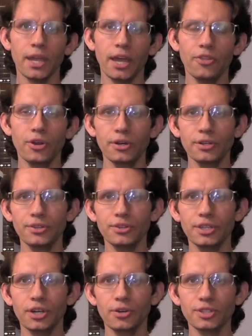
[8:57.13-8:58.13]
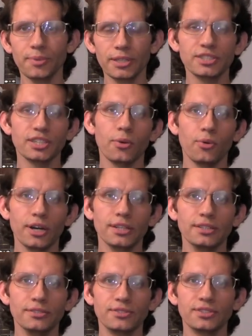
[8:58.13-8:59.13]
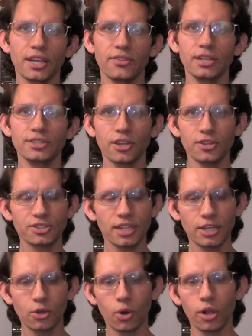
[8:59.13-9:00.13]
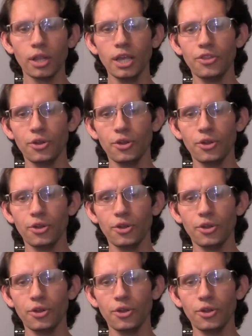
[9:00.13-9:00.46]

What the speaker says: And they're, as much as I wanted to say that it's all snake oil,